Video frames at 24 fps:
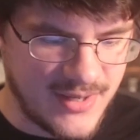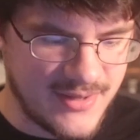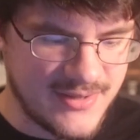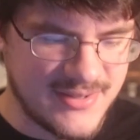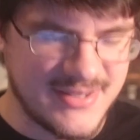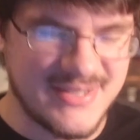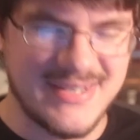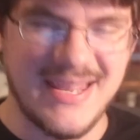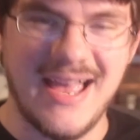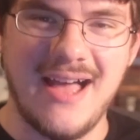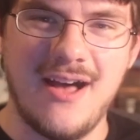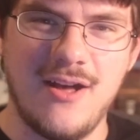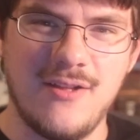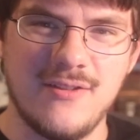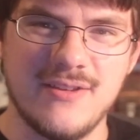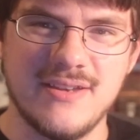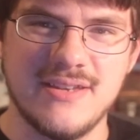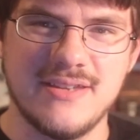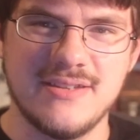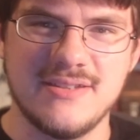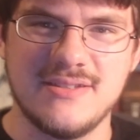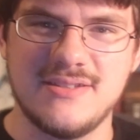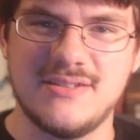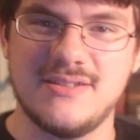Sal
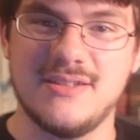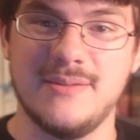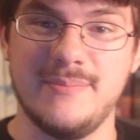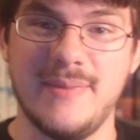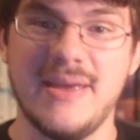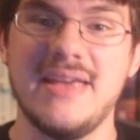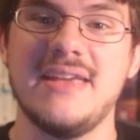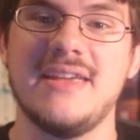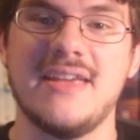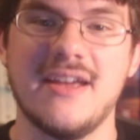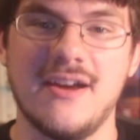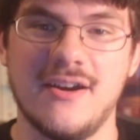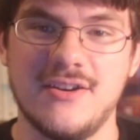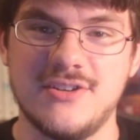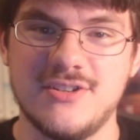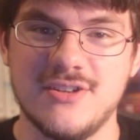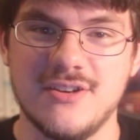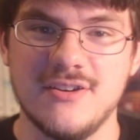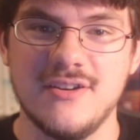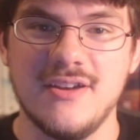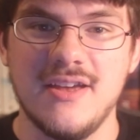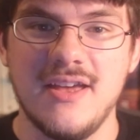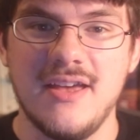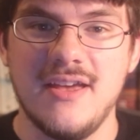is the main
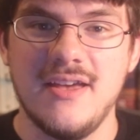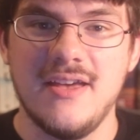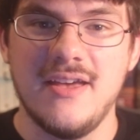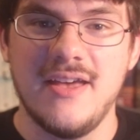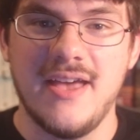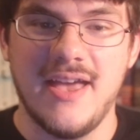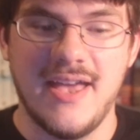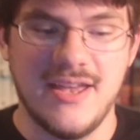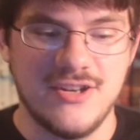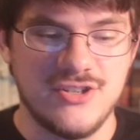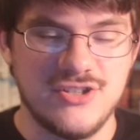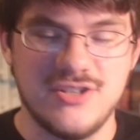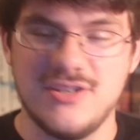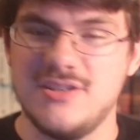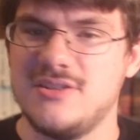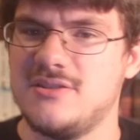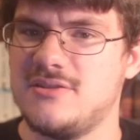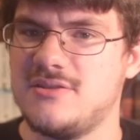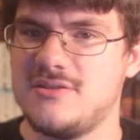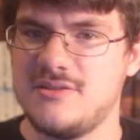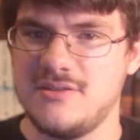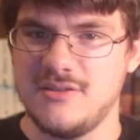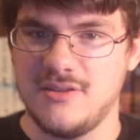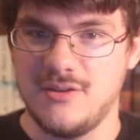character, and
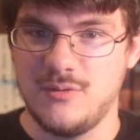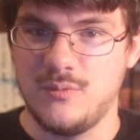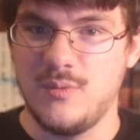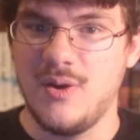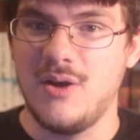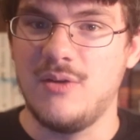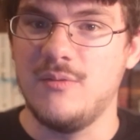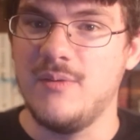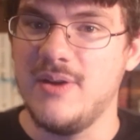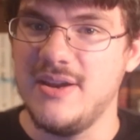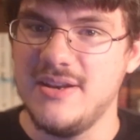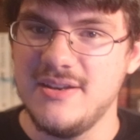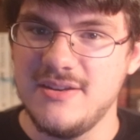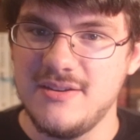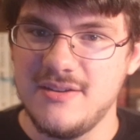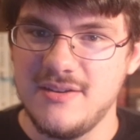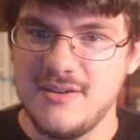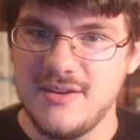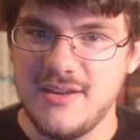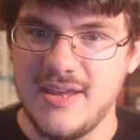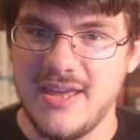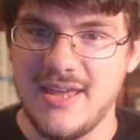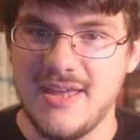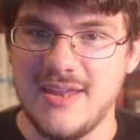she's well-written
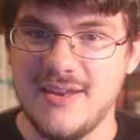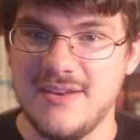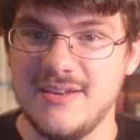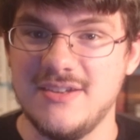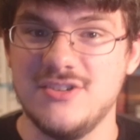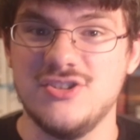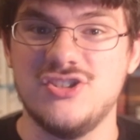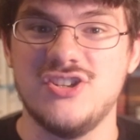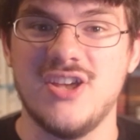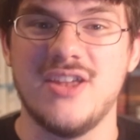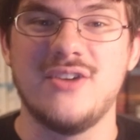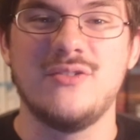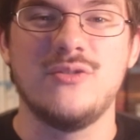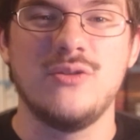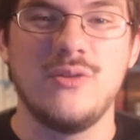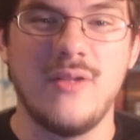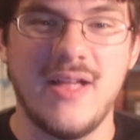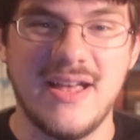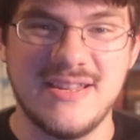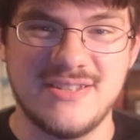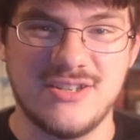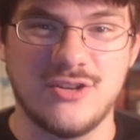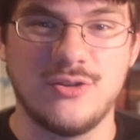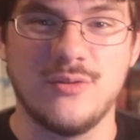and in general
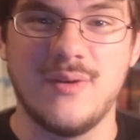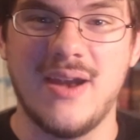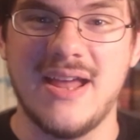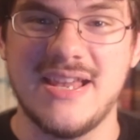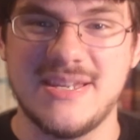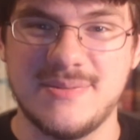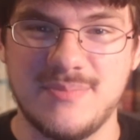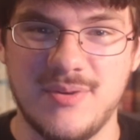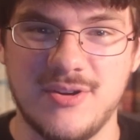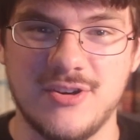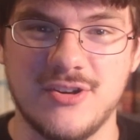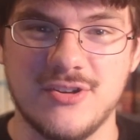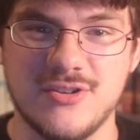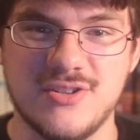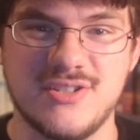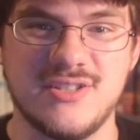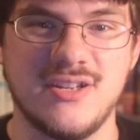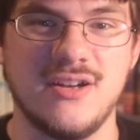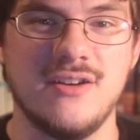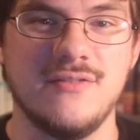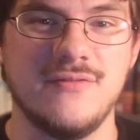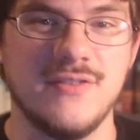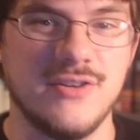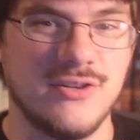has a grasp on
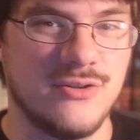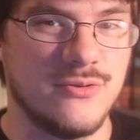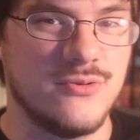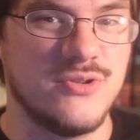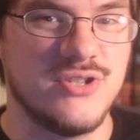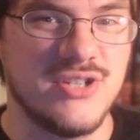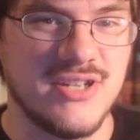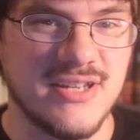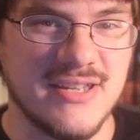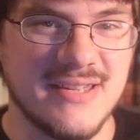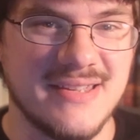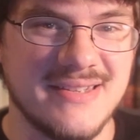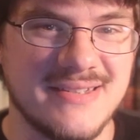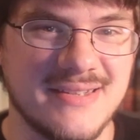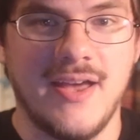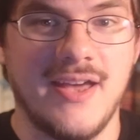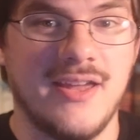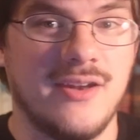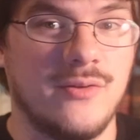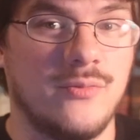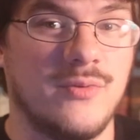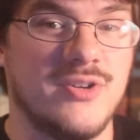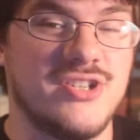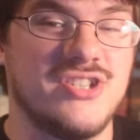herself and who she is
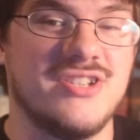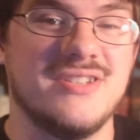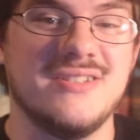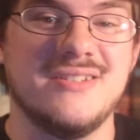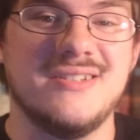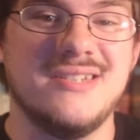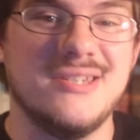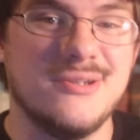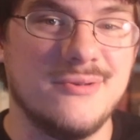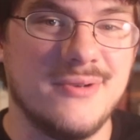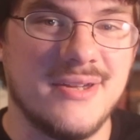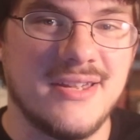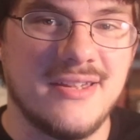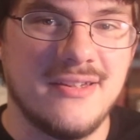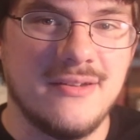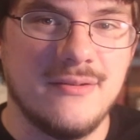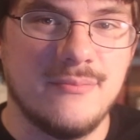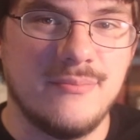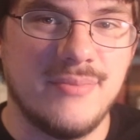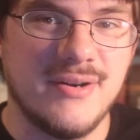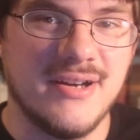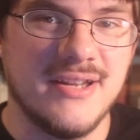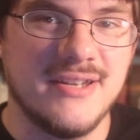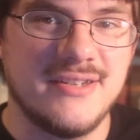and what she's doing,
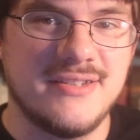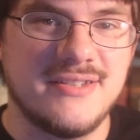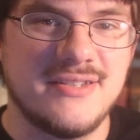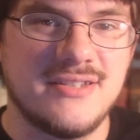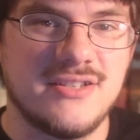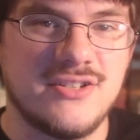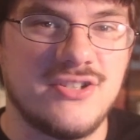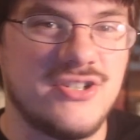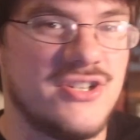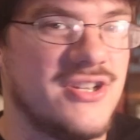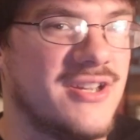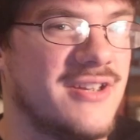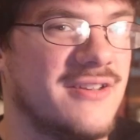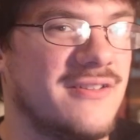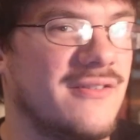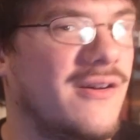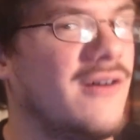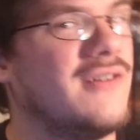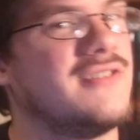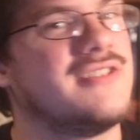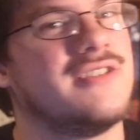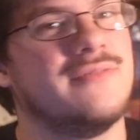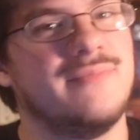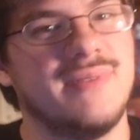but she can
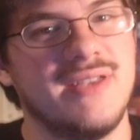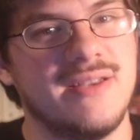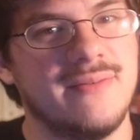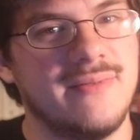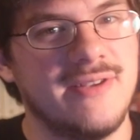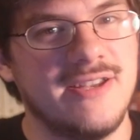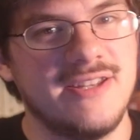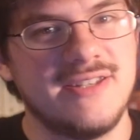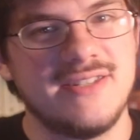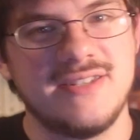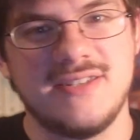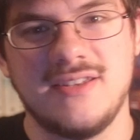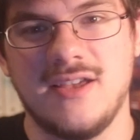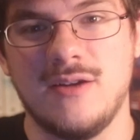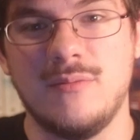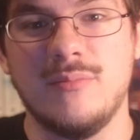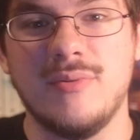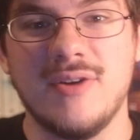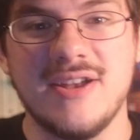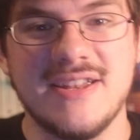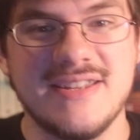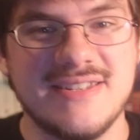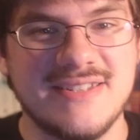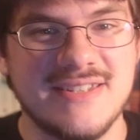also be a bit
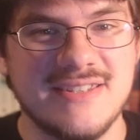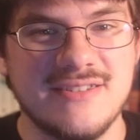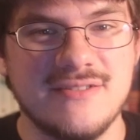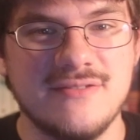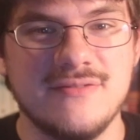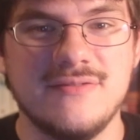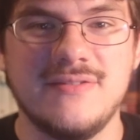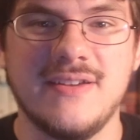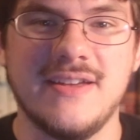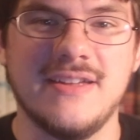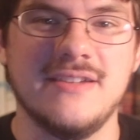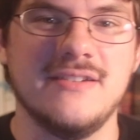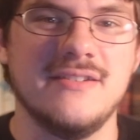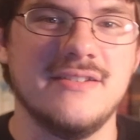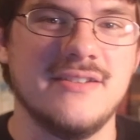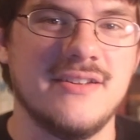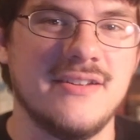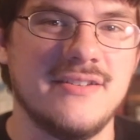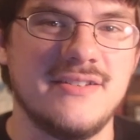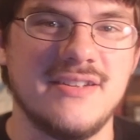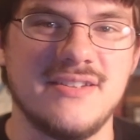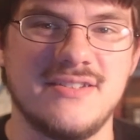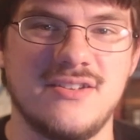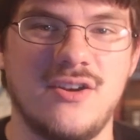abrasive and
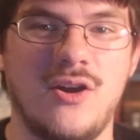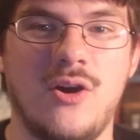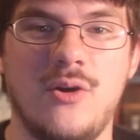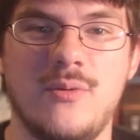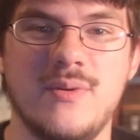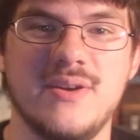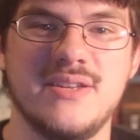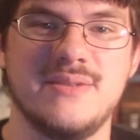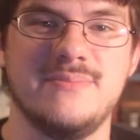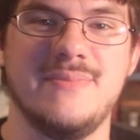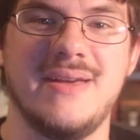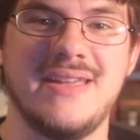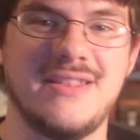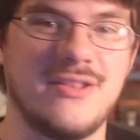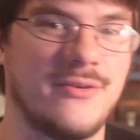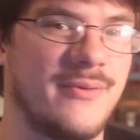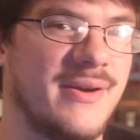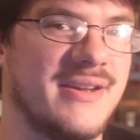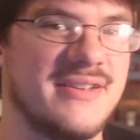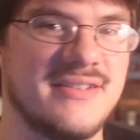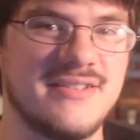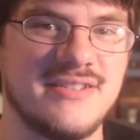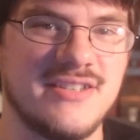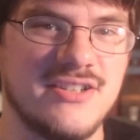doesn't always make the
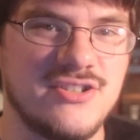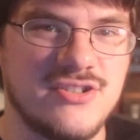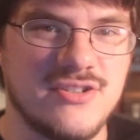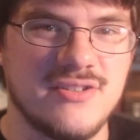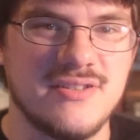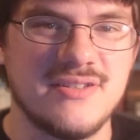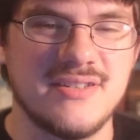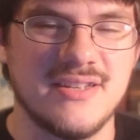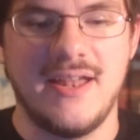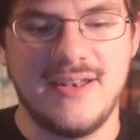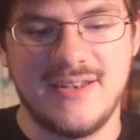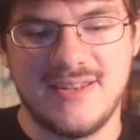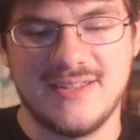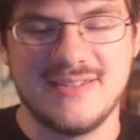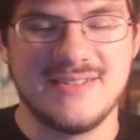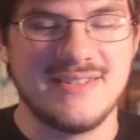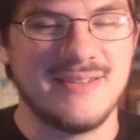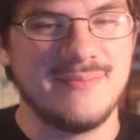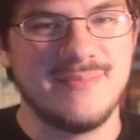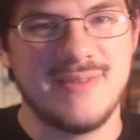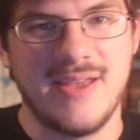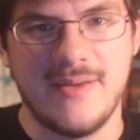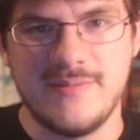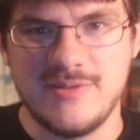right decisions and can
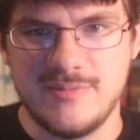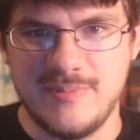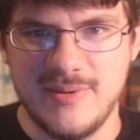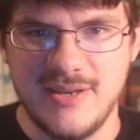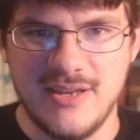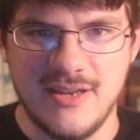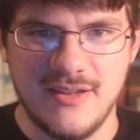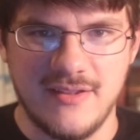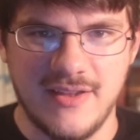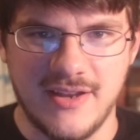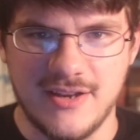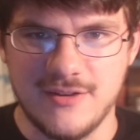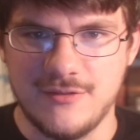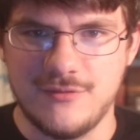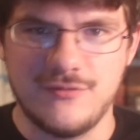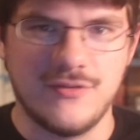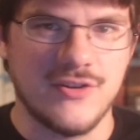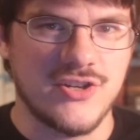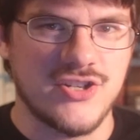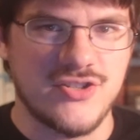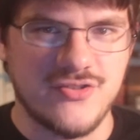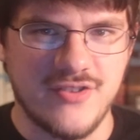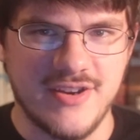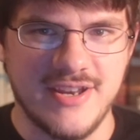sometimes be like a
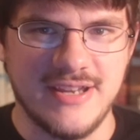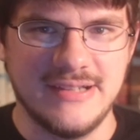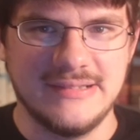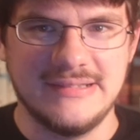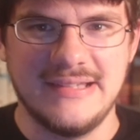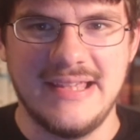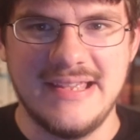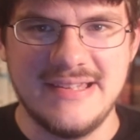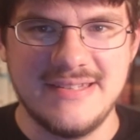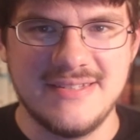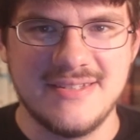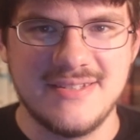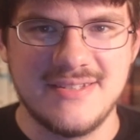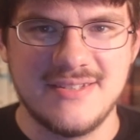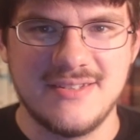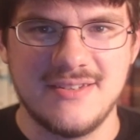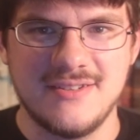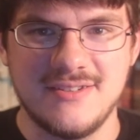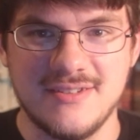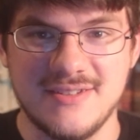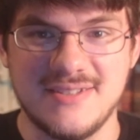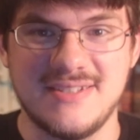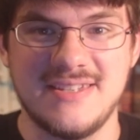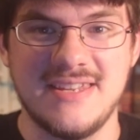frustrating lens
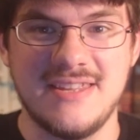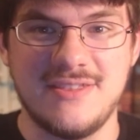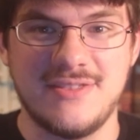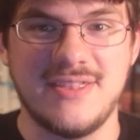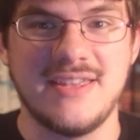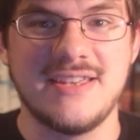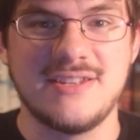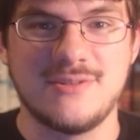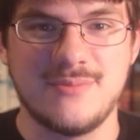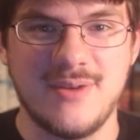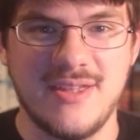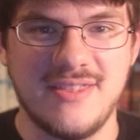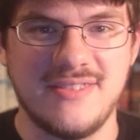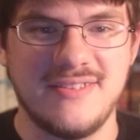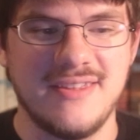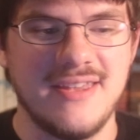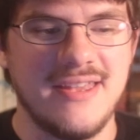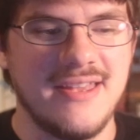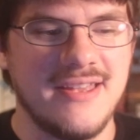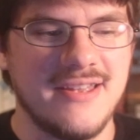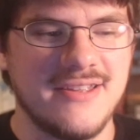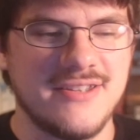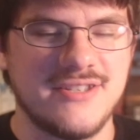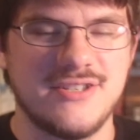to see things with,
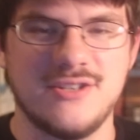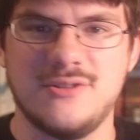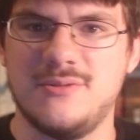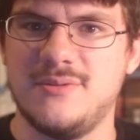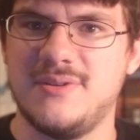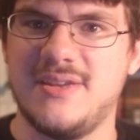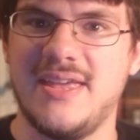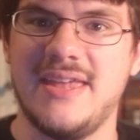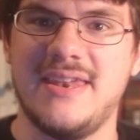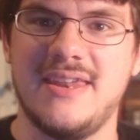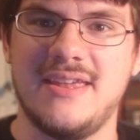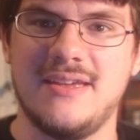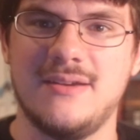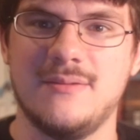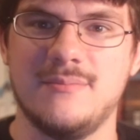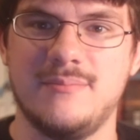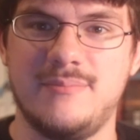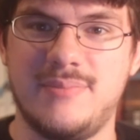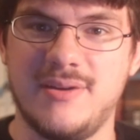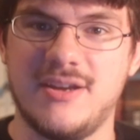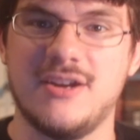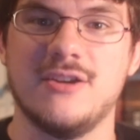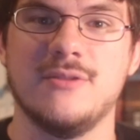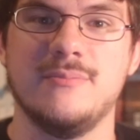so getting
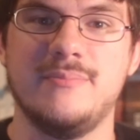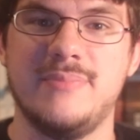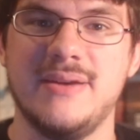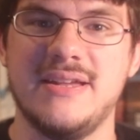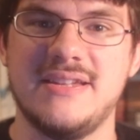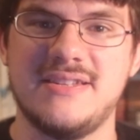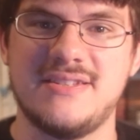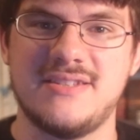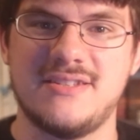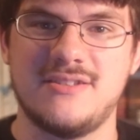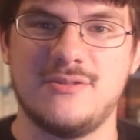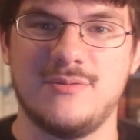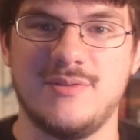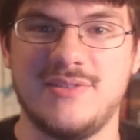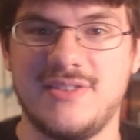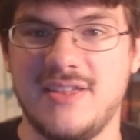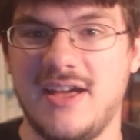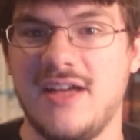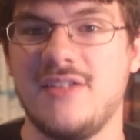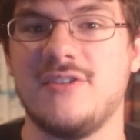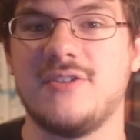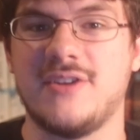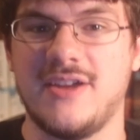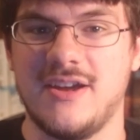bigger bits with
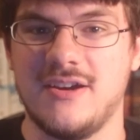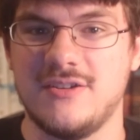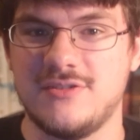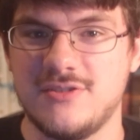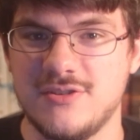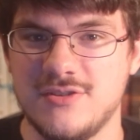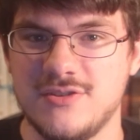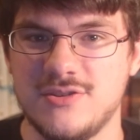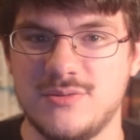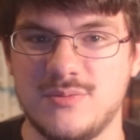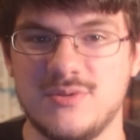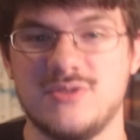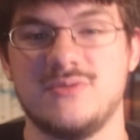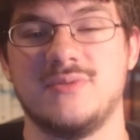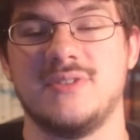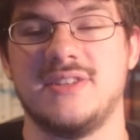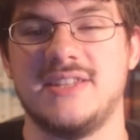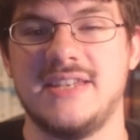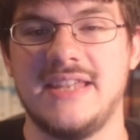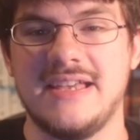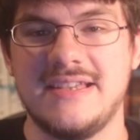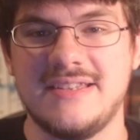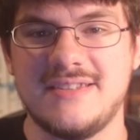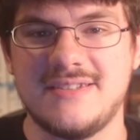the other characters was
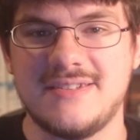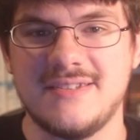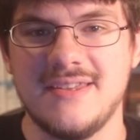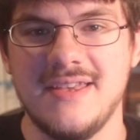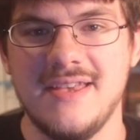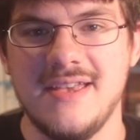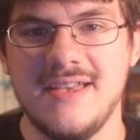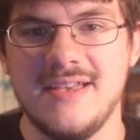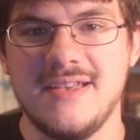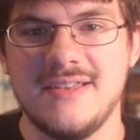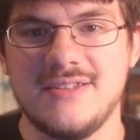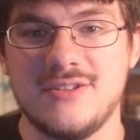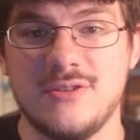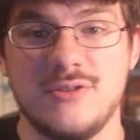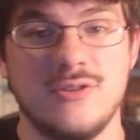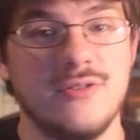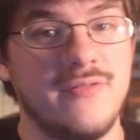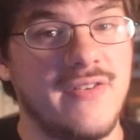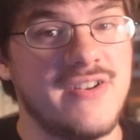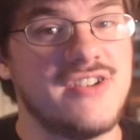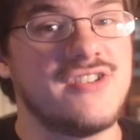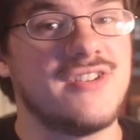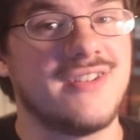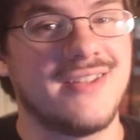really nice. So you
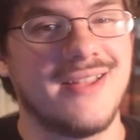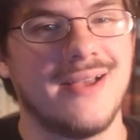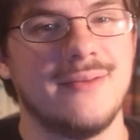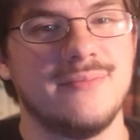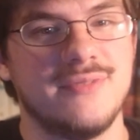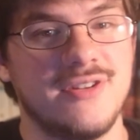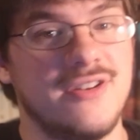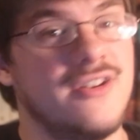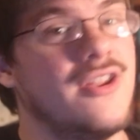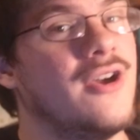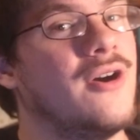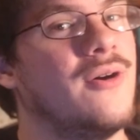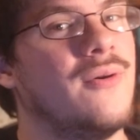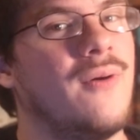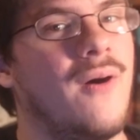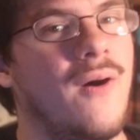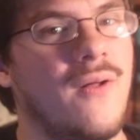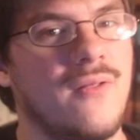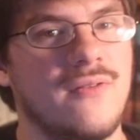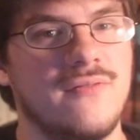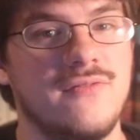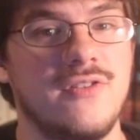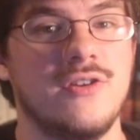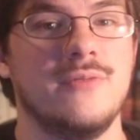eventually come to know
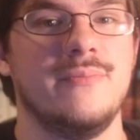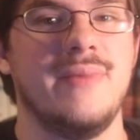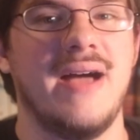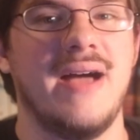all of their